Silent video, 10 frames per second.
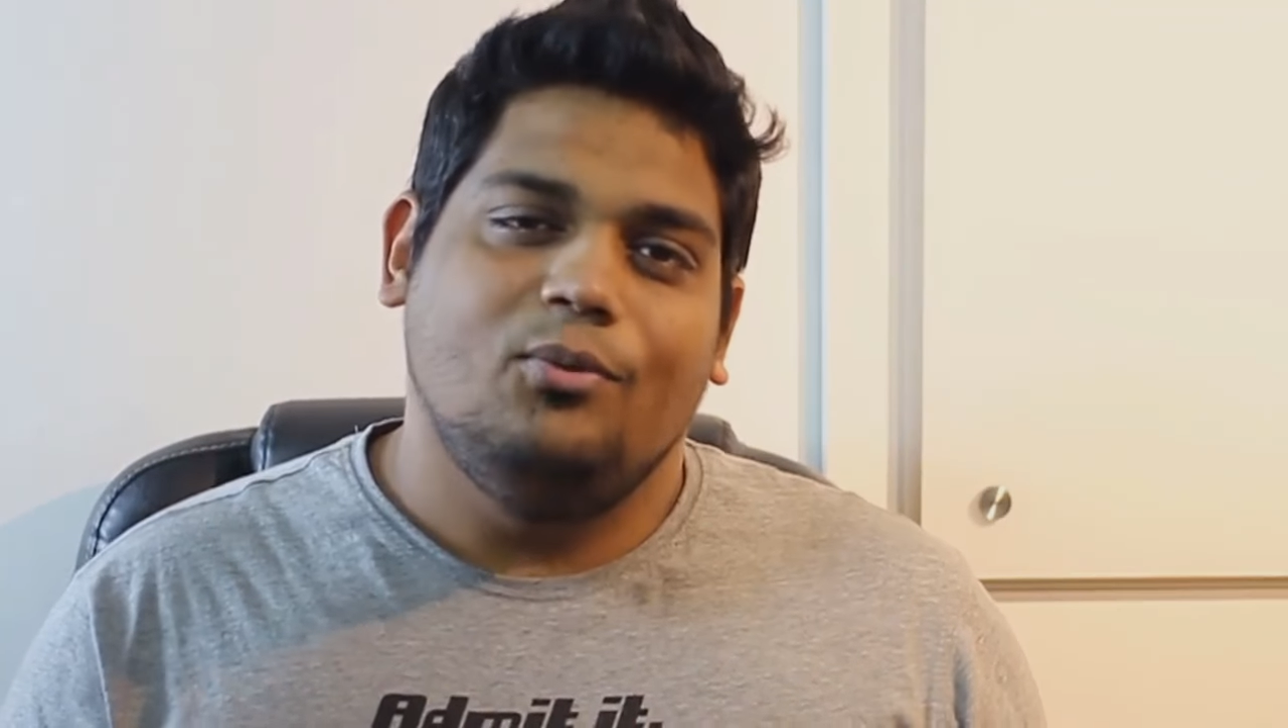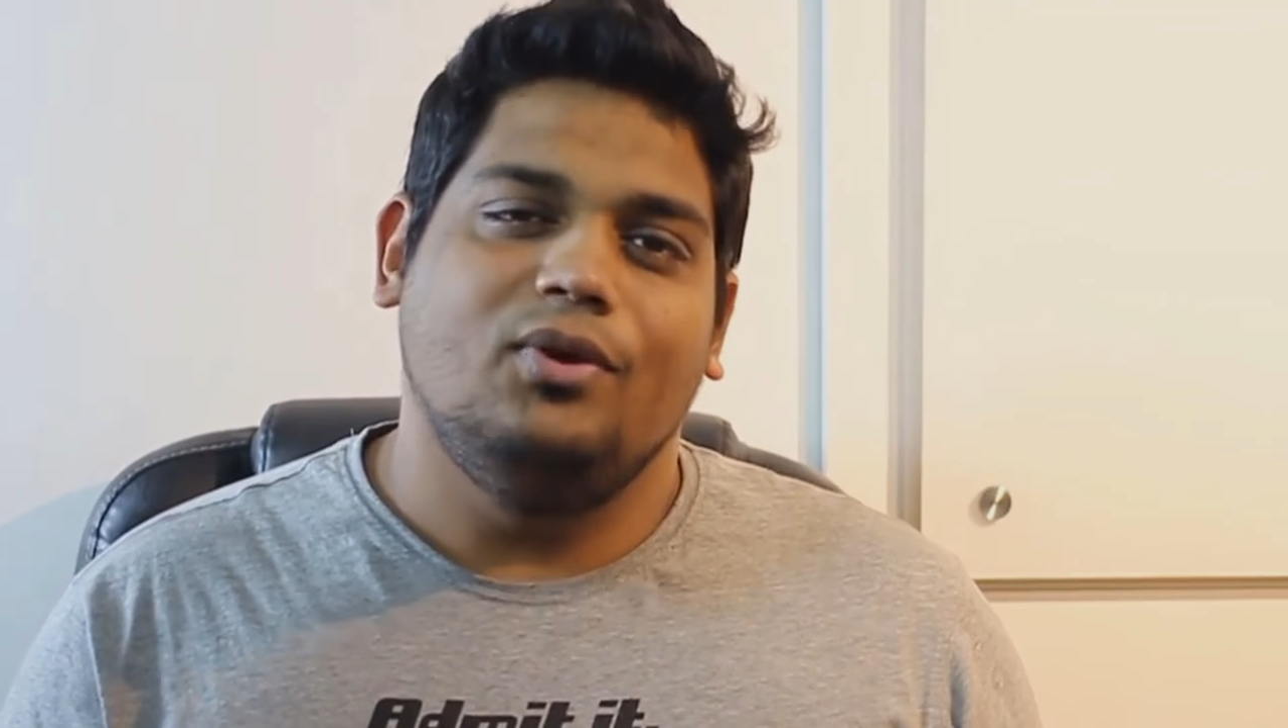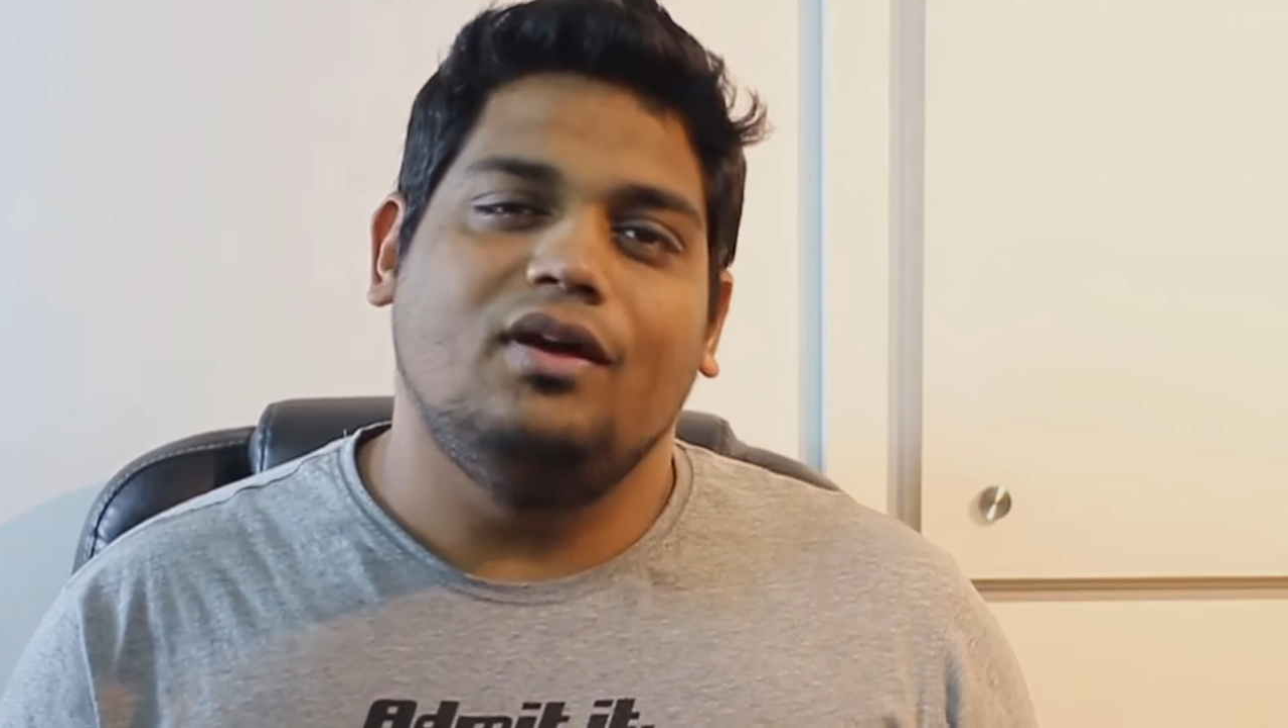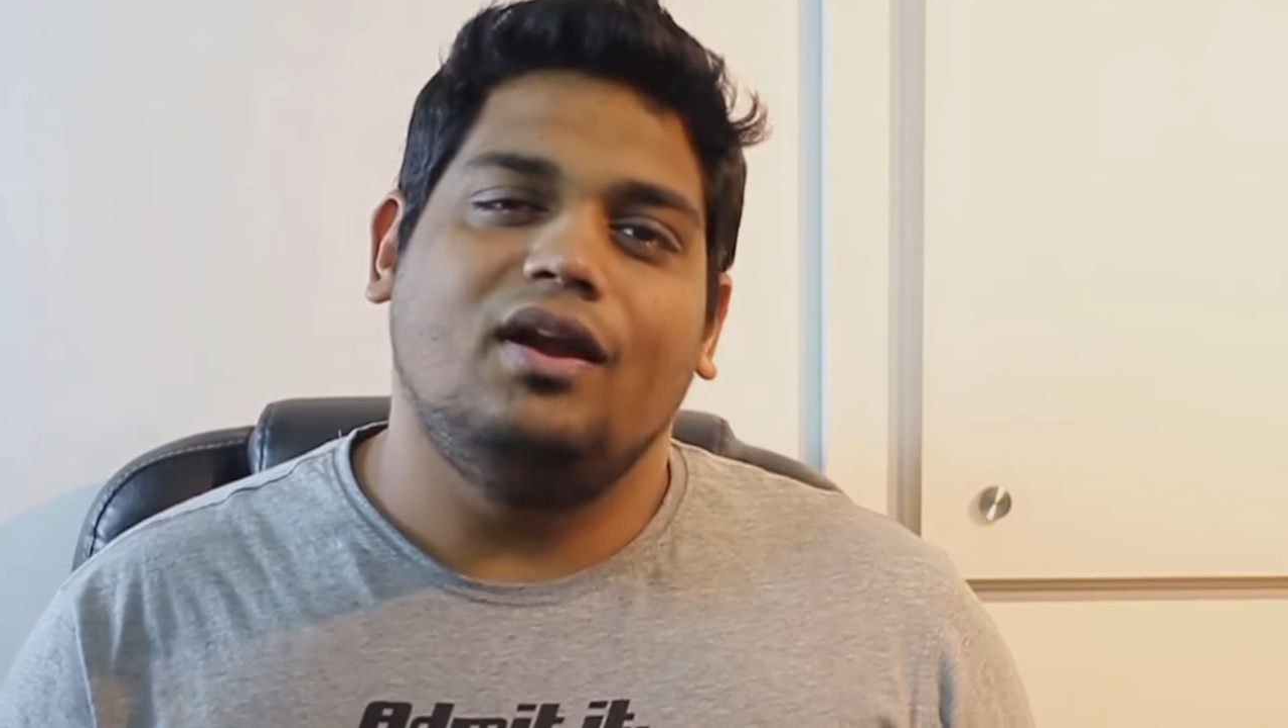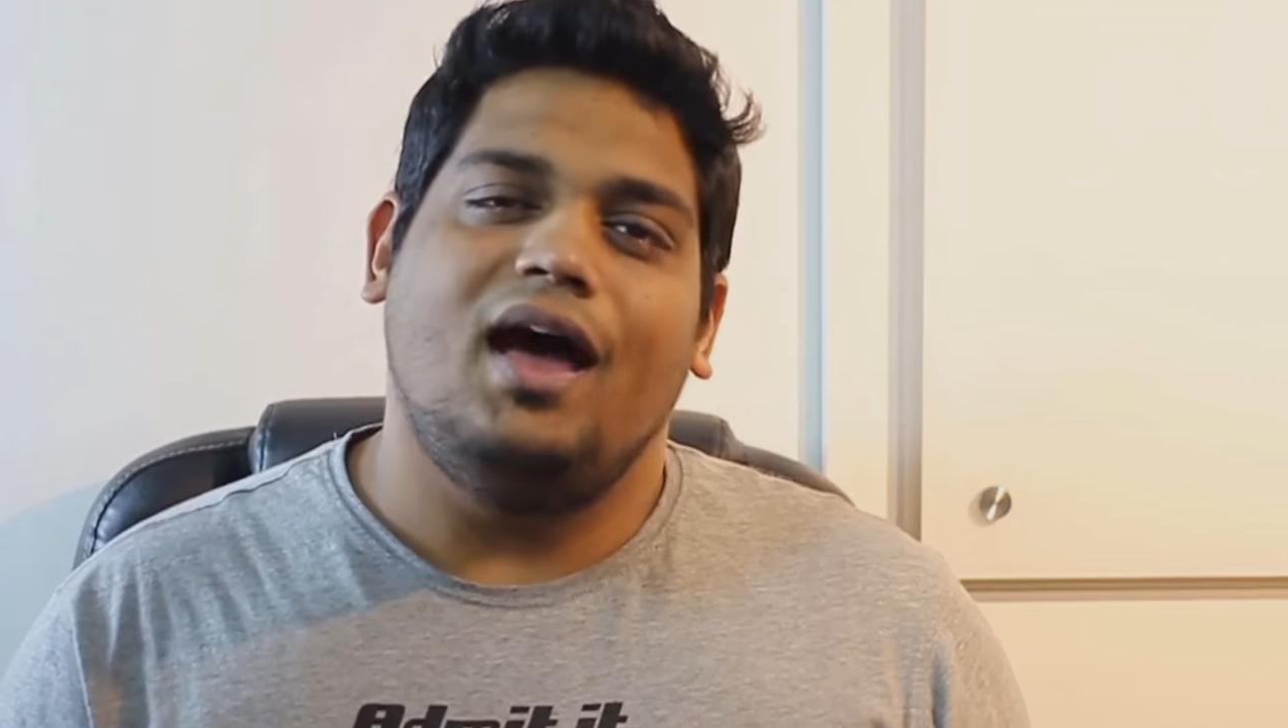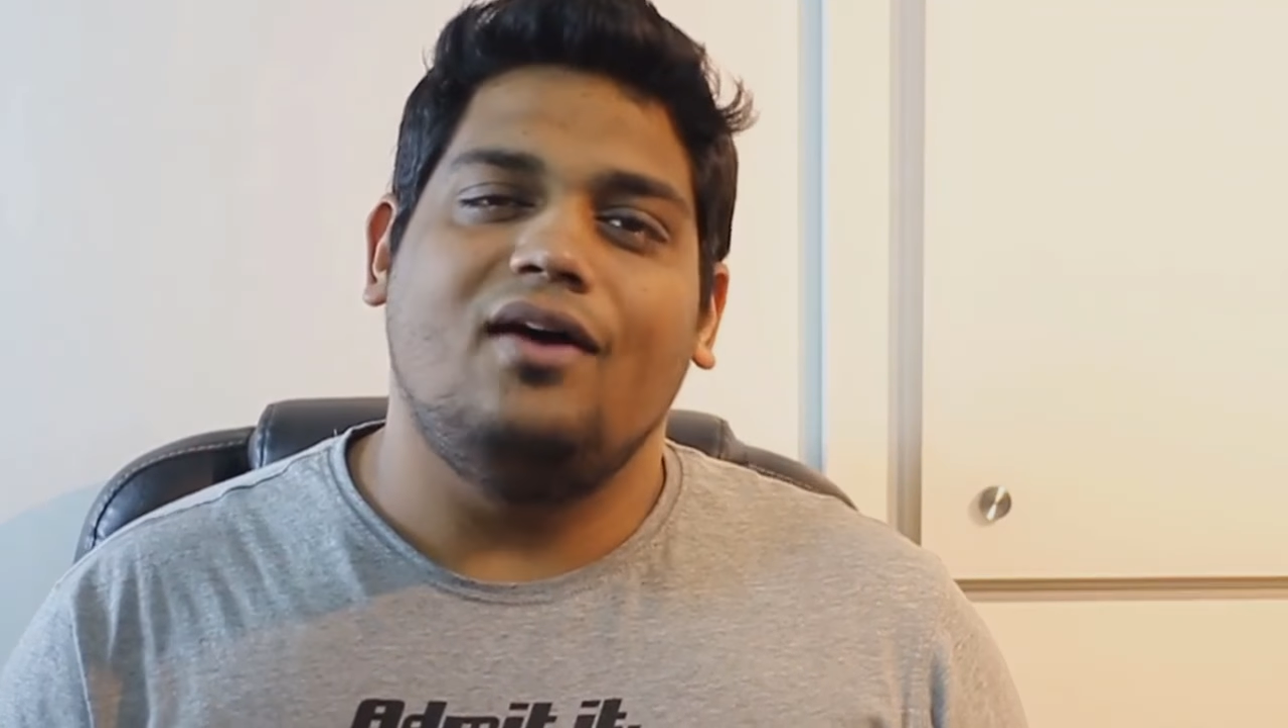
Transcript: without